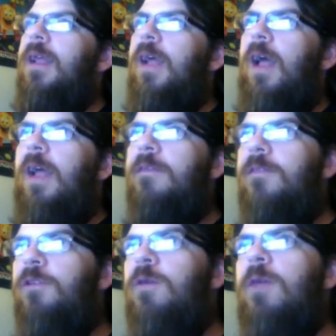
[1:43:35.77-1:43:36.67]
If you
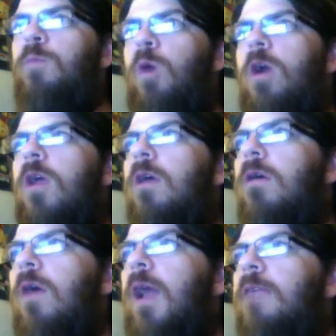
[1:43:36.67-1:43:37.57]
could work,
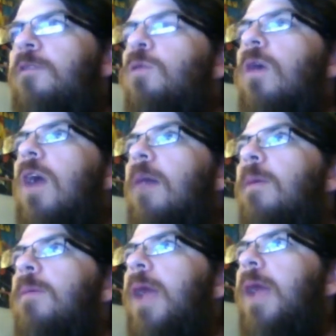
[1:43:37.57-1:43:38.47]
and if you
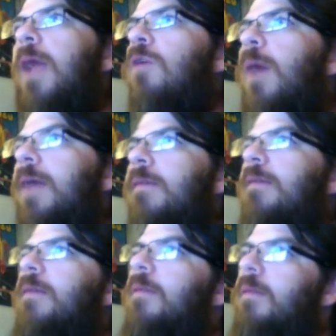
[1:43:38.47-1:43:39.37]
could come up with any
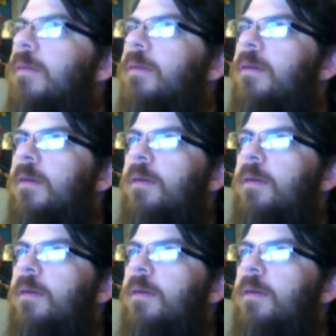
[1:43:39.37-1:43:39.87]
questions,